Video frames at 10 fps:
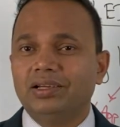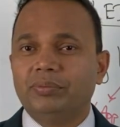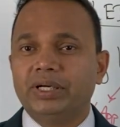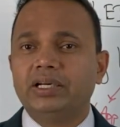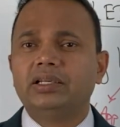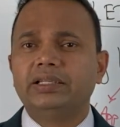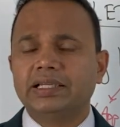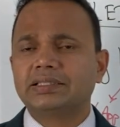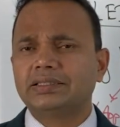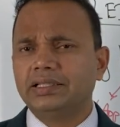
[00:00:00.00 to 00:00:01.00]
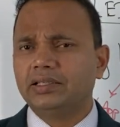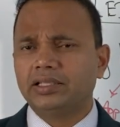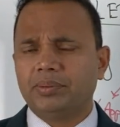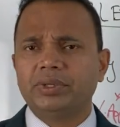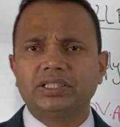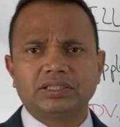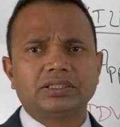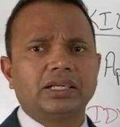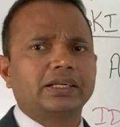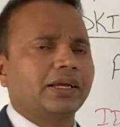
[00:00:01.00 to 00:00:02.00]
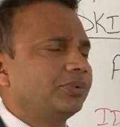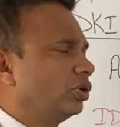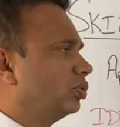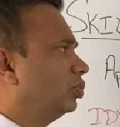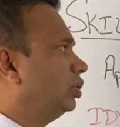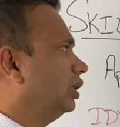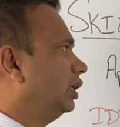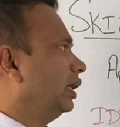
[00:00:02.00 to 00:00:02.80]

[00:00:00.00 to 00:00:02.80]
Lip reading: But yes, the applications are kept on hold,